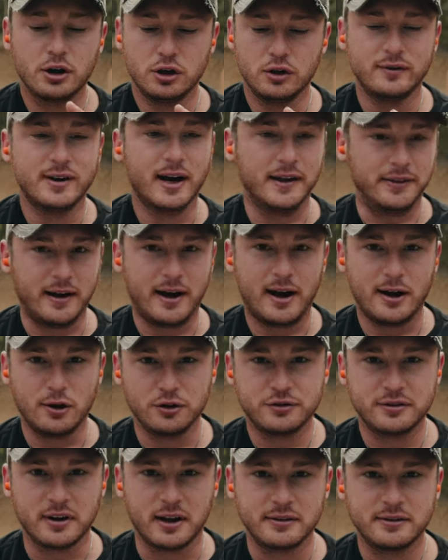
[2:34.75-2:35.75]
you've got the
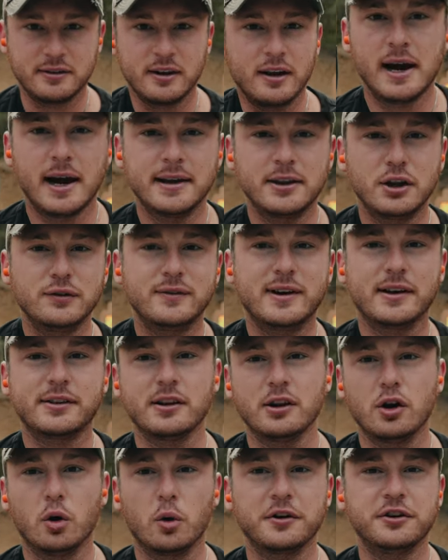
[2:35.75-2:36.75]
Holosuns, and then you've got
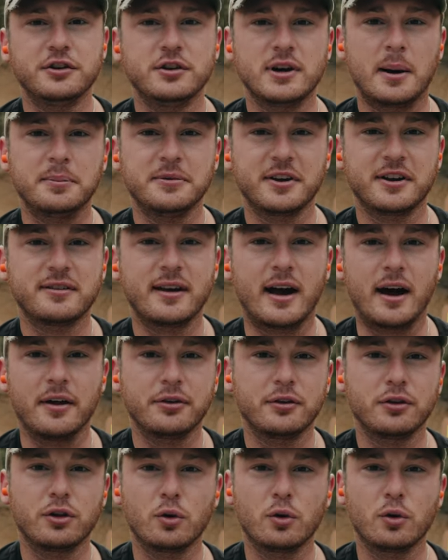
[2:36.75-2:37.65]
the lower tier optics out there,